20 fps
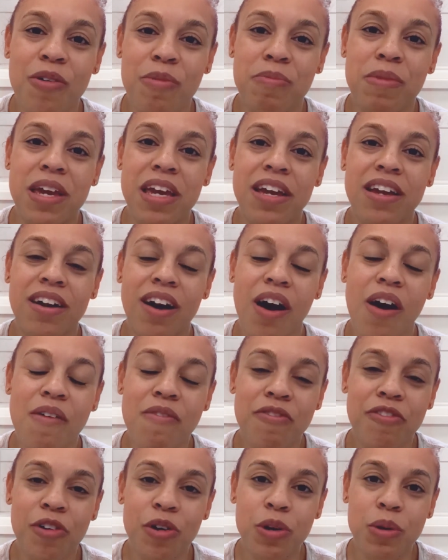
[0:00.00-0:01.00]
me
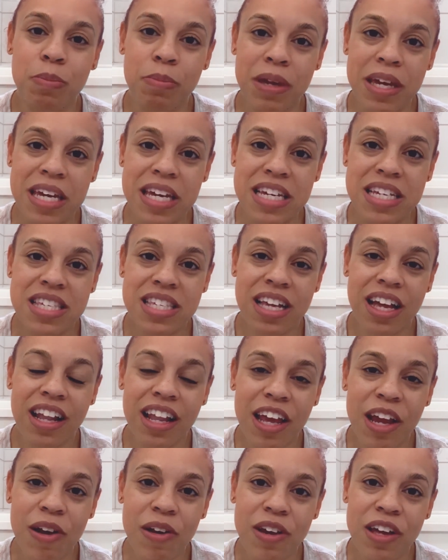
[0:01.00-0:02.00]
comfort, peace,
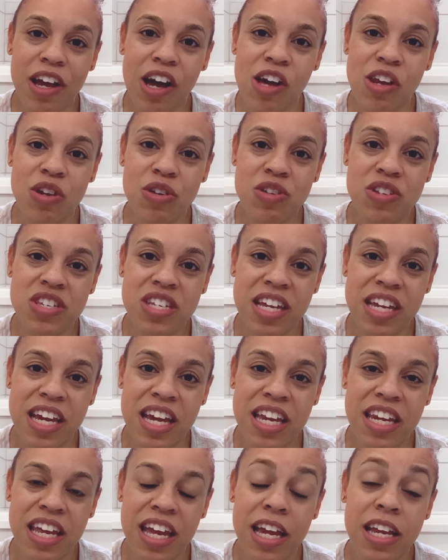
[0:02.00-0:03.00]
clarity,
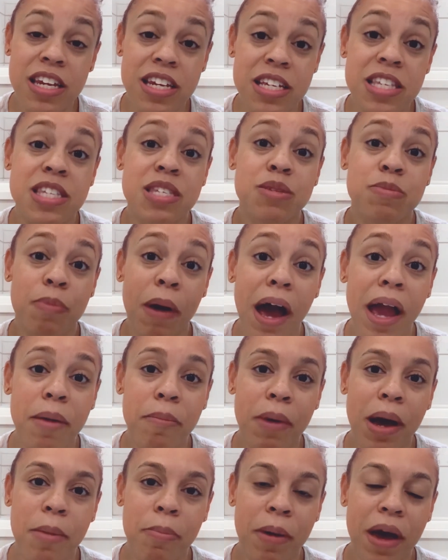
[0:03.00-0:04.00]
understanding despite
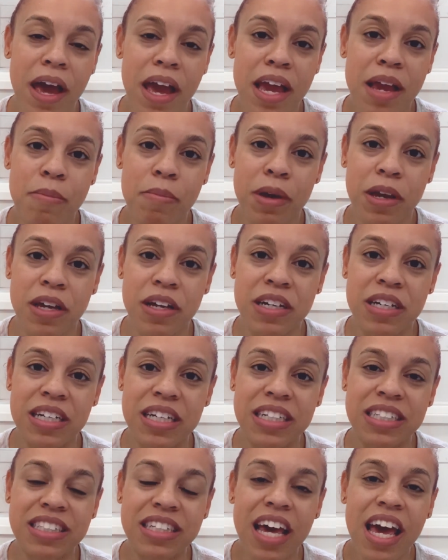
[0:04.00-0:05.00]
my pain,
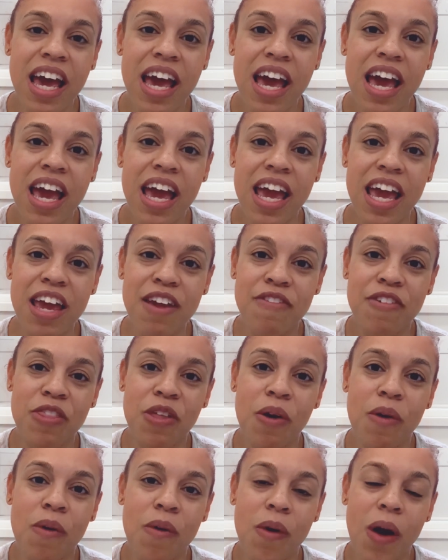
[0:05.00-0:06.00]
because even
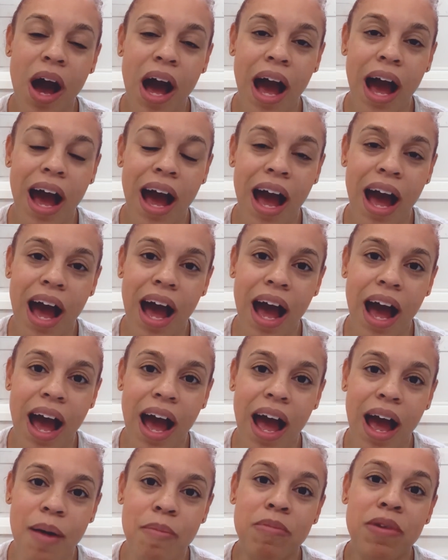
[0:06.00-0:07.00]
though
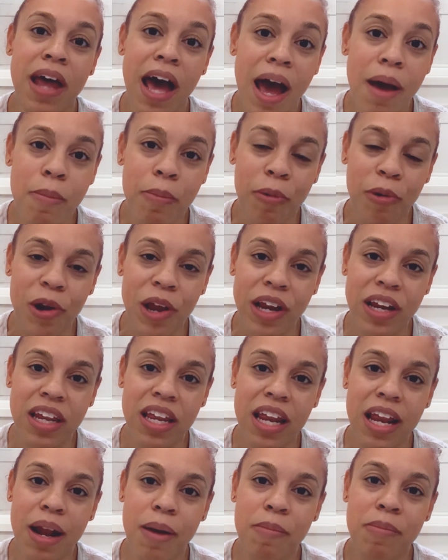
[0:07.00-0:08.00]
I'm not
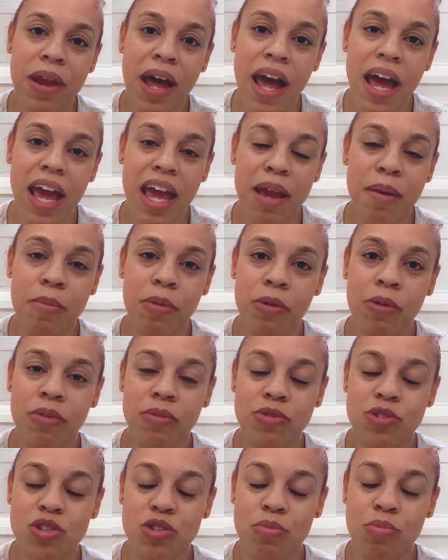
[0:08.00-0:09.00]
pregnant and I'm not
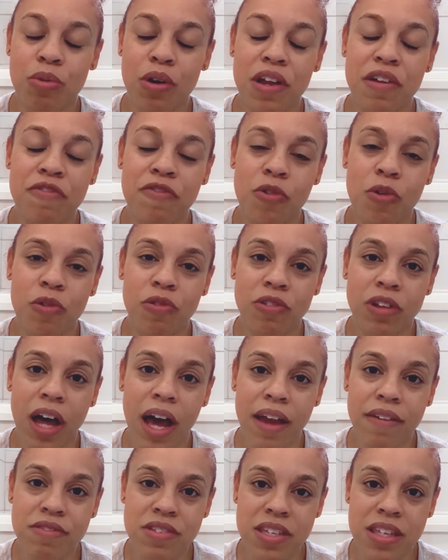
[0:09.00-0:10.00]
able to bring forth
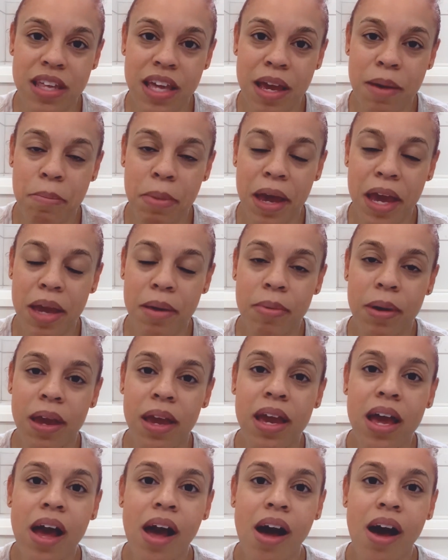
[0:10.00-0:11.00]
life to that
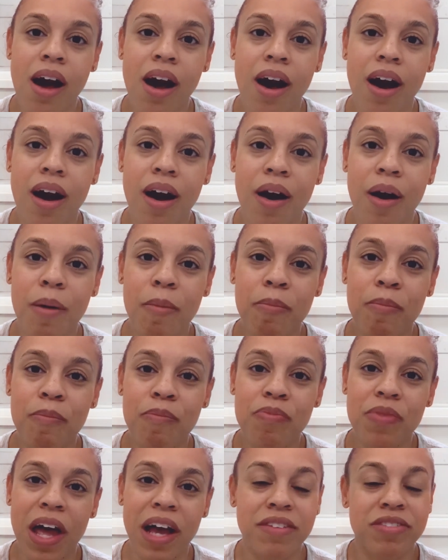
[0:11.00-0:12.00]
baby,
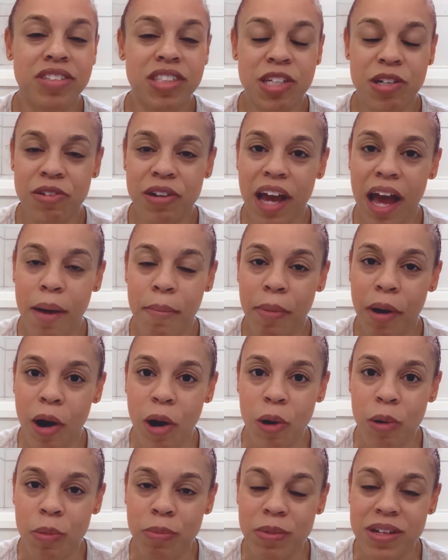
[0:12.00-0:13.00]
I've still got
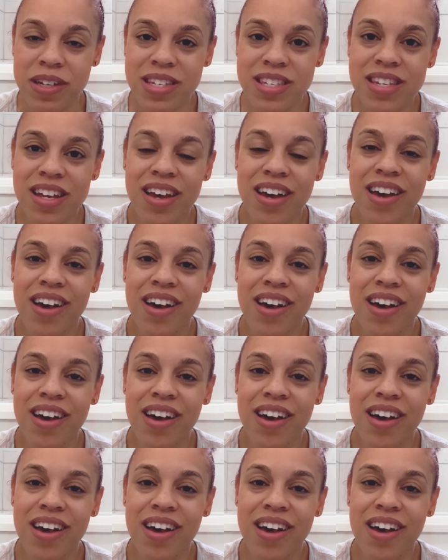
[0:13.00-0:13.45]
purpose.